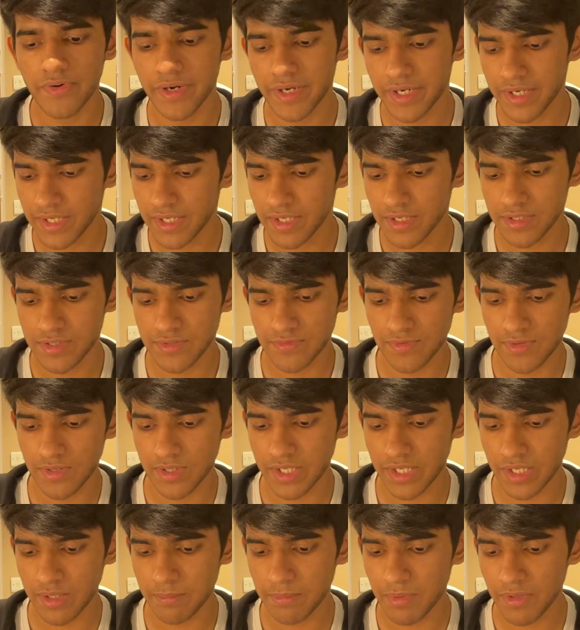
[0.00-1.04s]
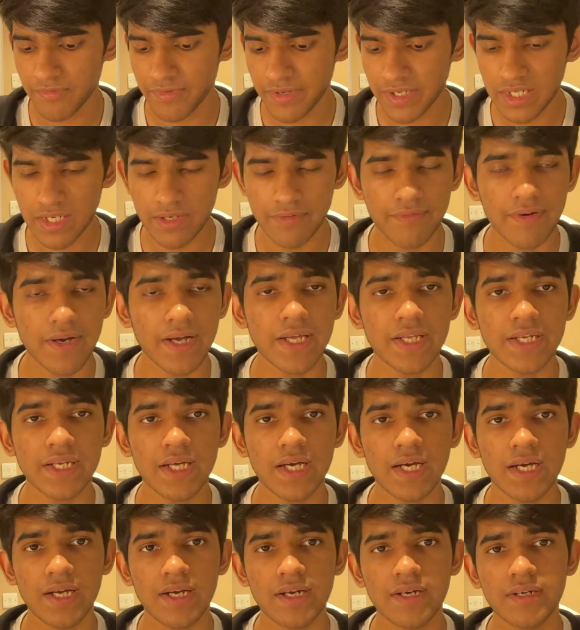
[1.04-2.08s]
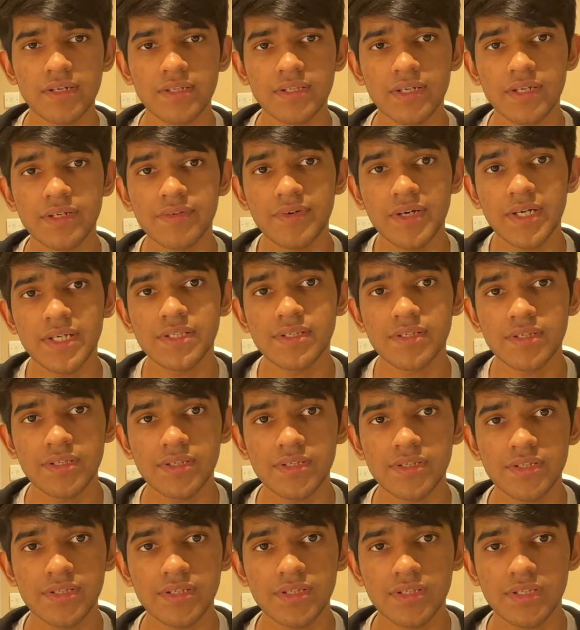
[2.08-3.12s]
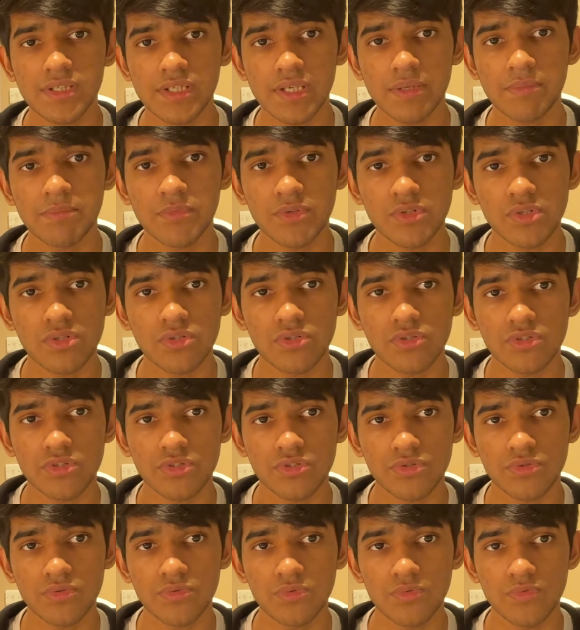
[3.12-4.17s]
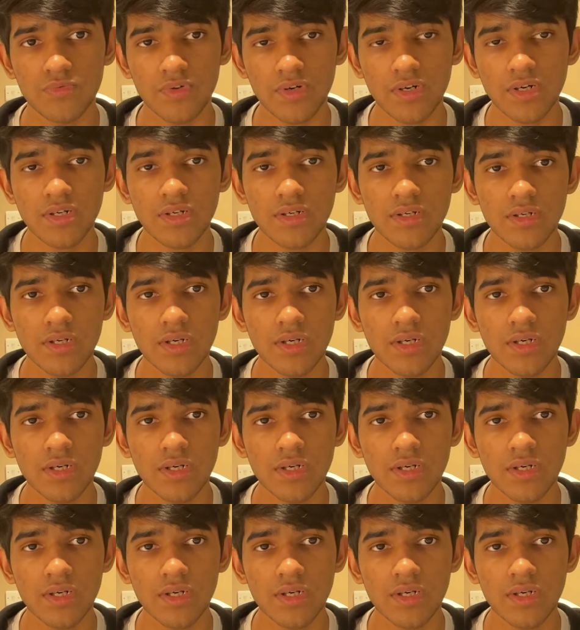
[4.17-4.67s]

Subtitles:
it is working perfectly fine, and the device seems to work